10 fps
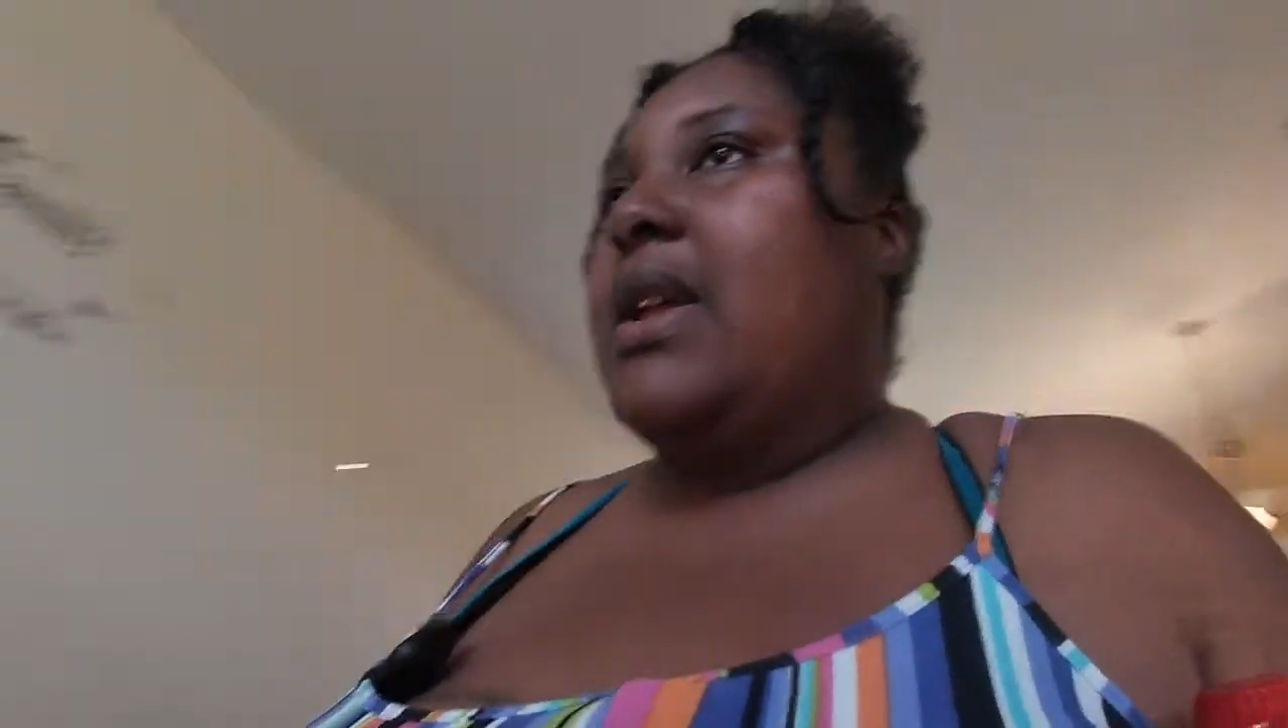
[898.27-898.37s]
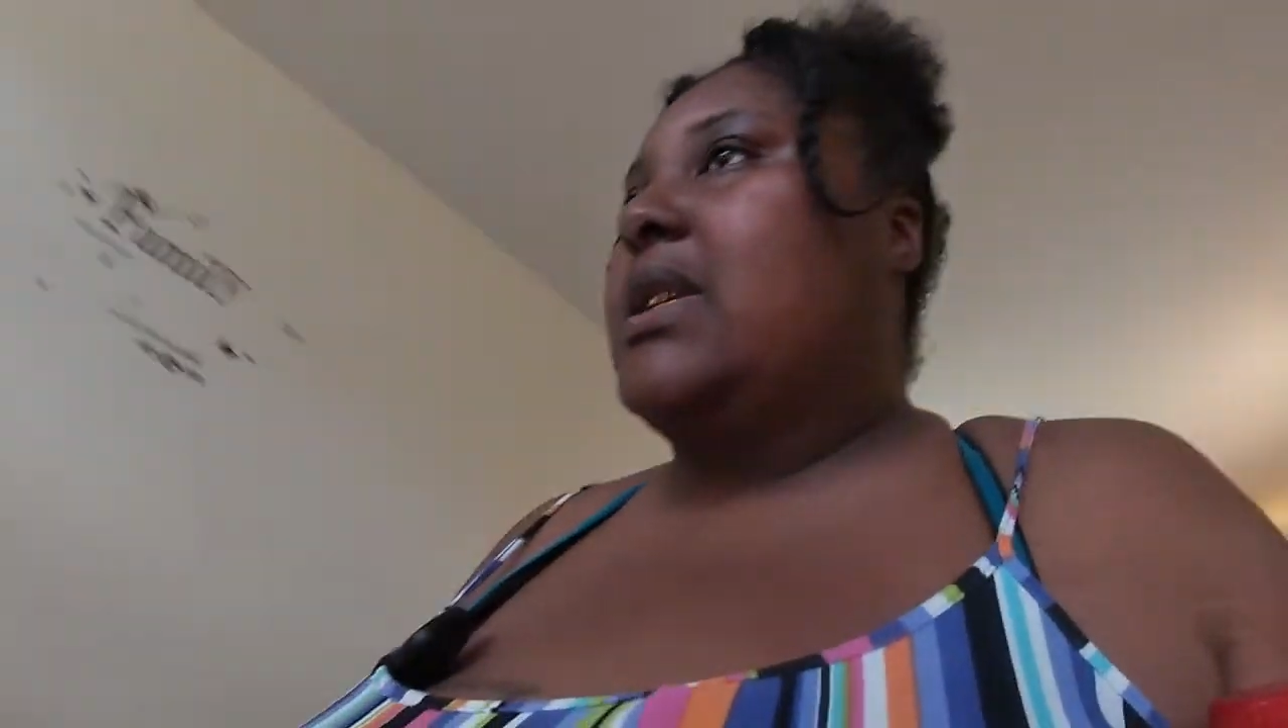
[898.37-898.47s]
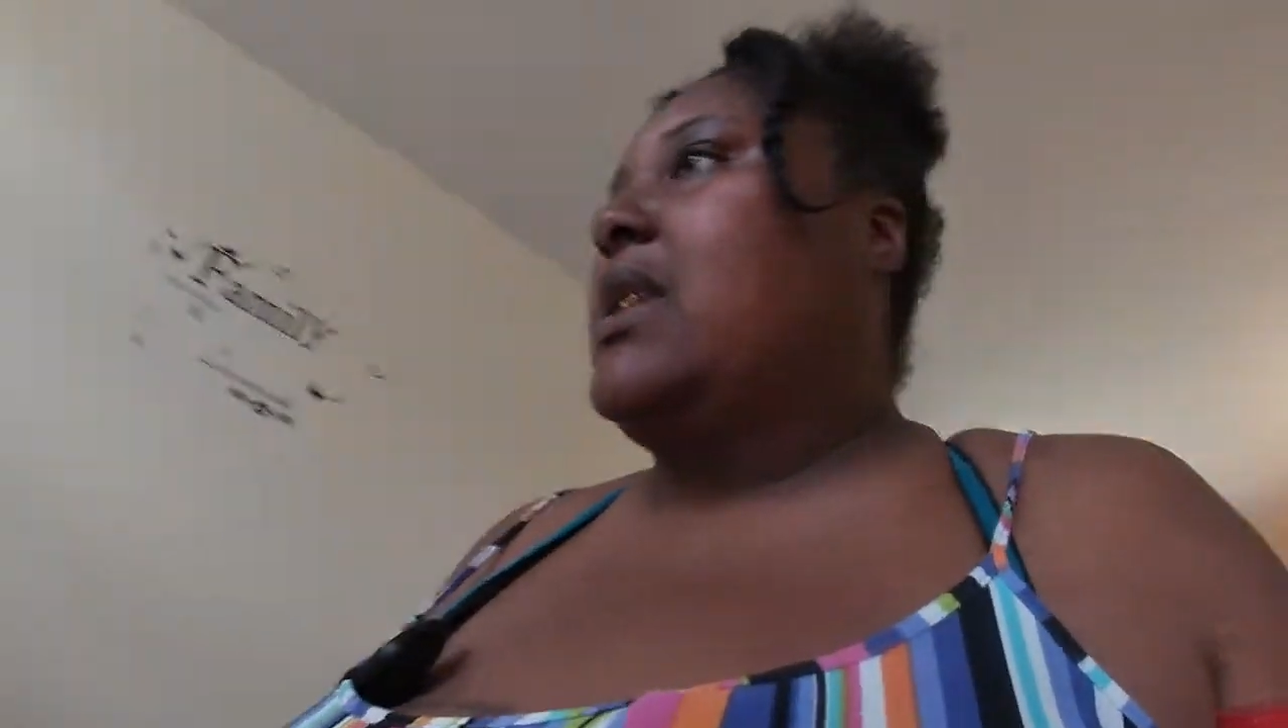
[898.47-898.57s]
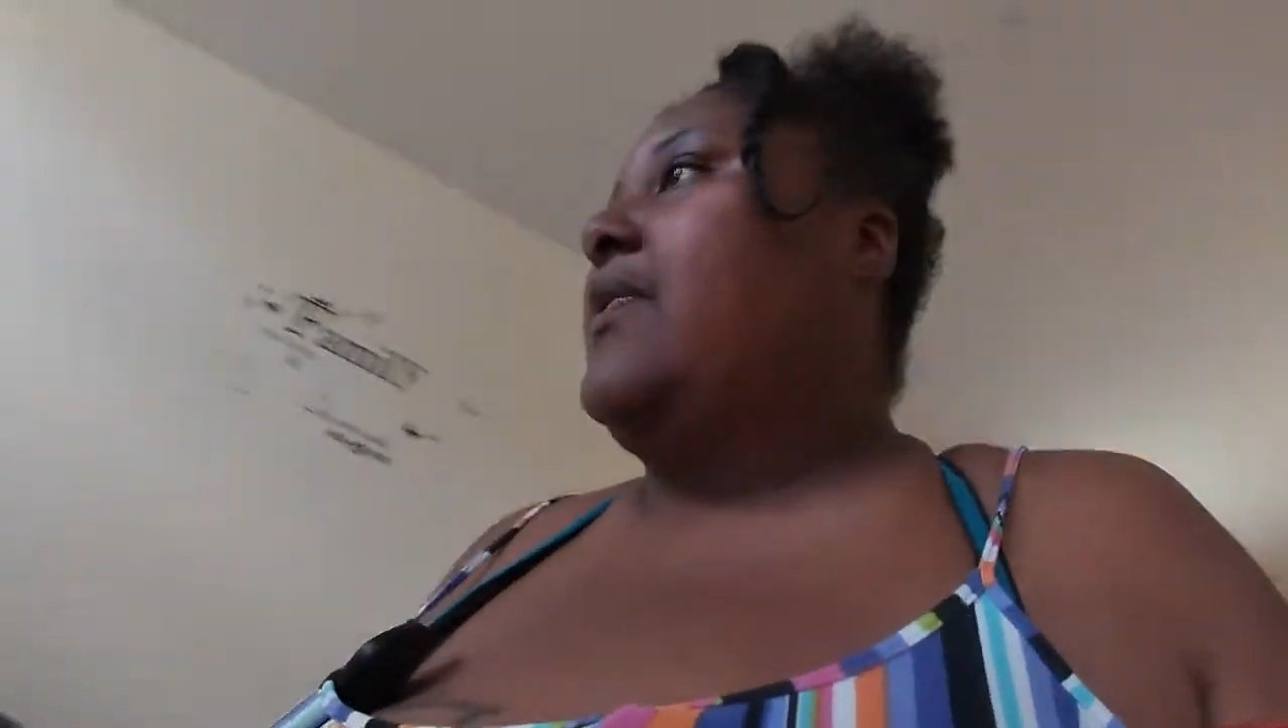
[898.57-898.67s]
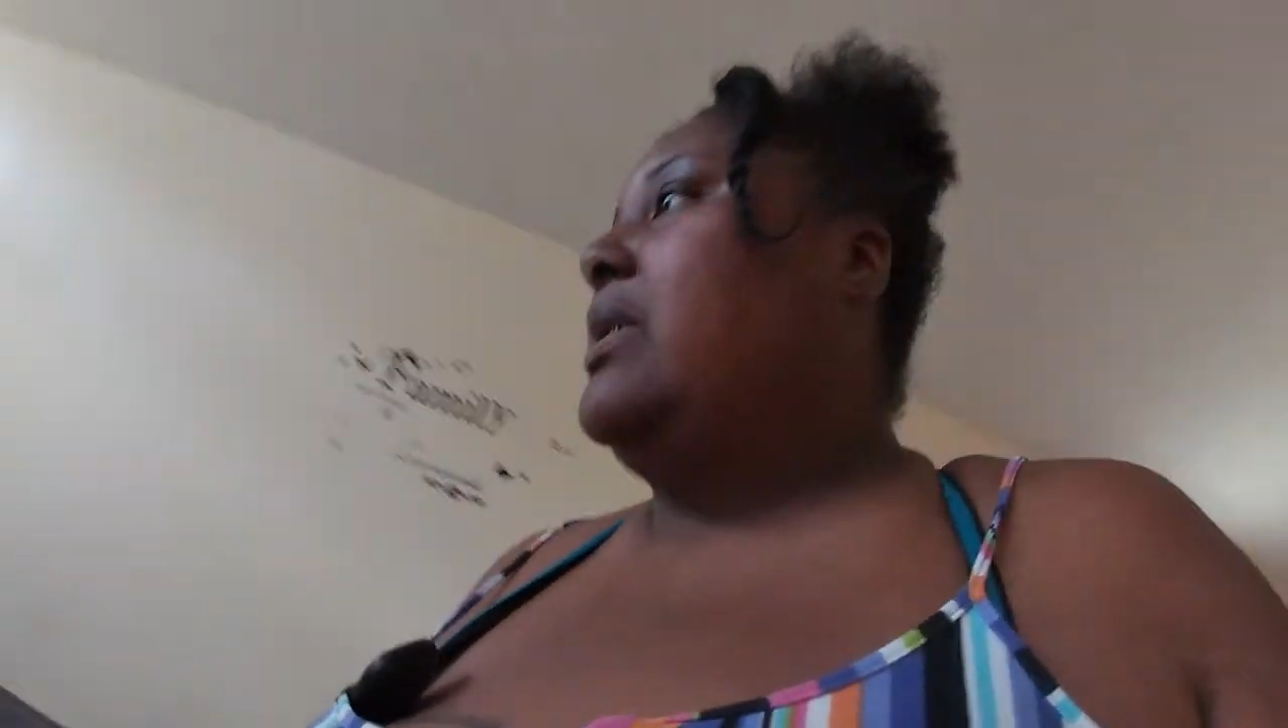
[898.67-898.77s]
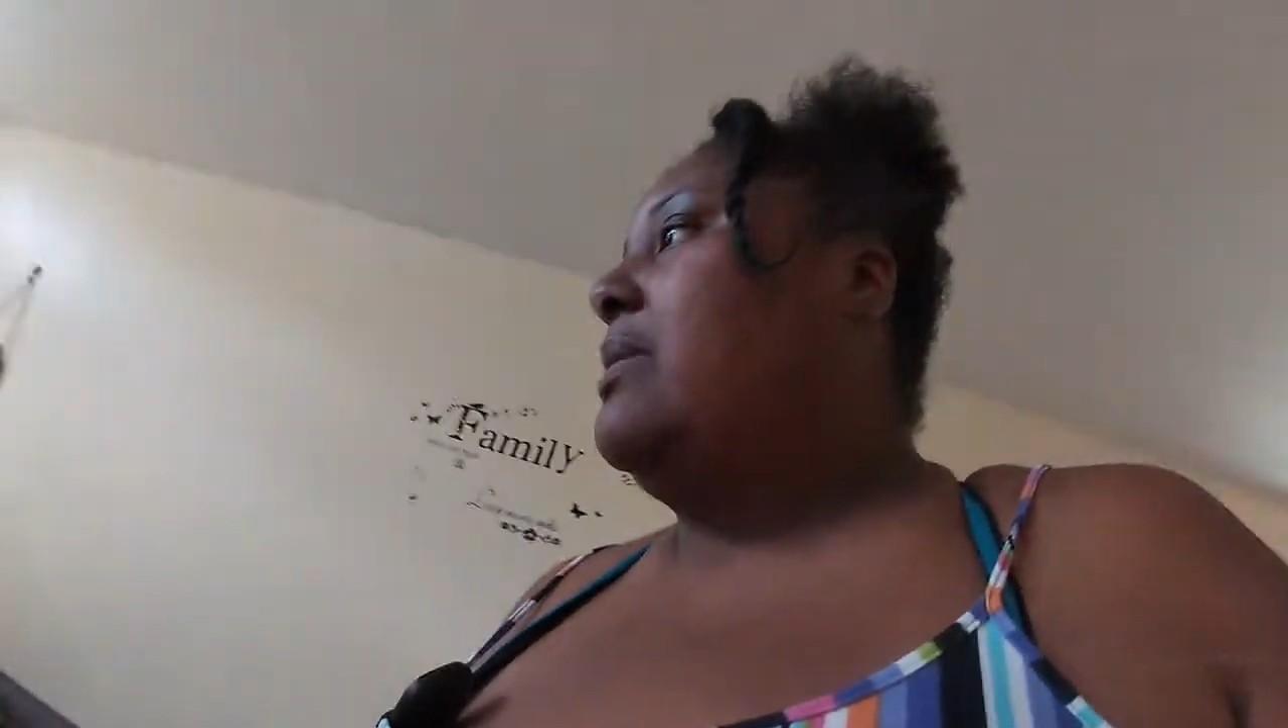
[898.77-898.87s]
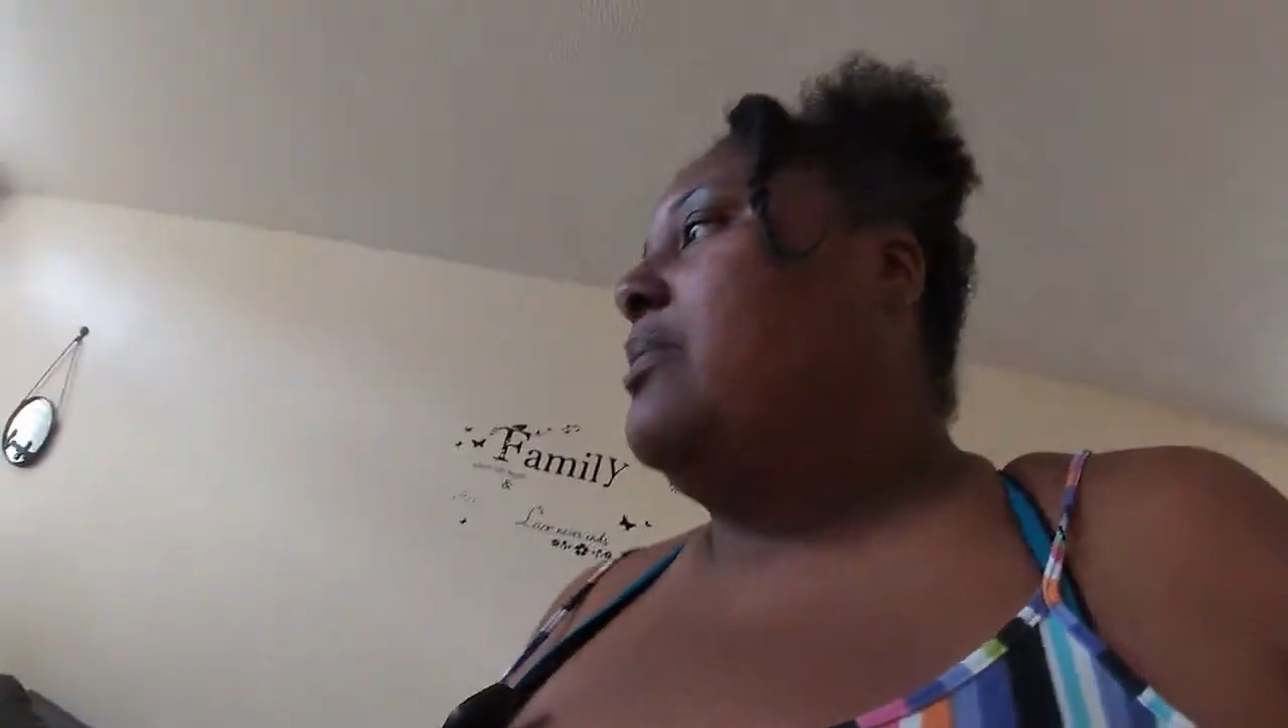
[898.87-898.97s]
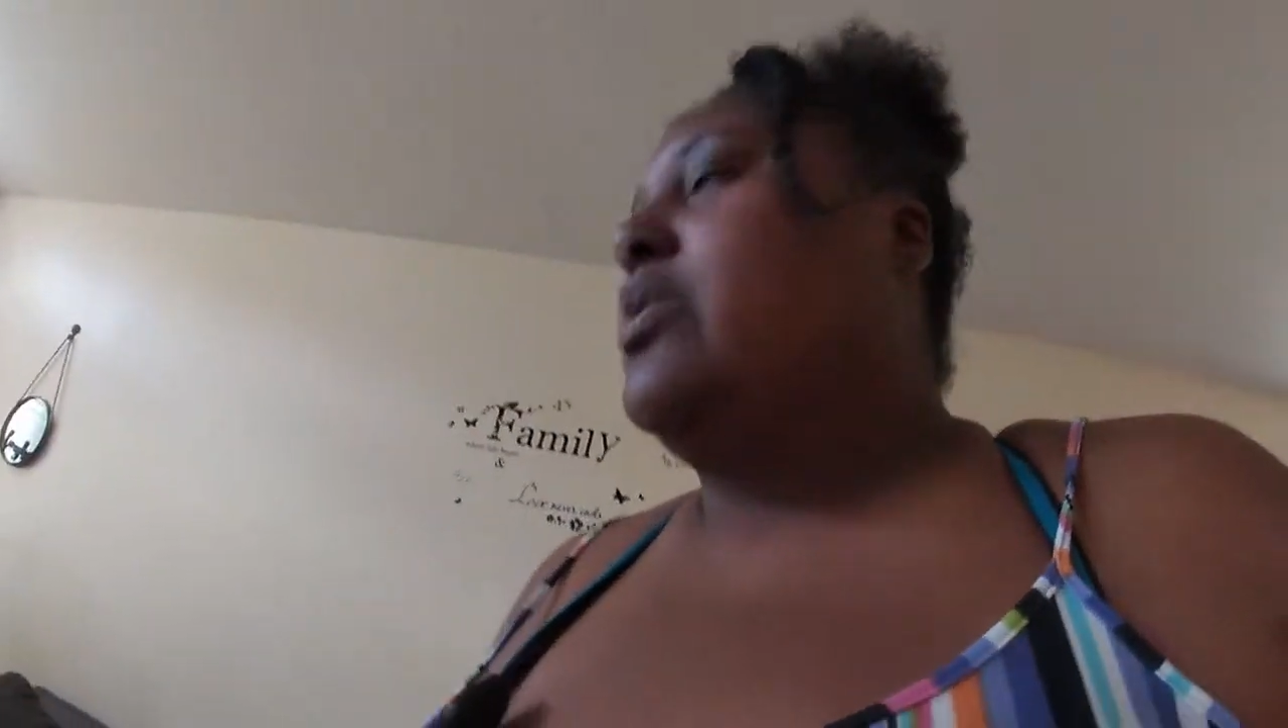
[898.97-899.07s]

that stuff a little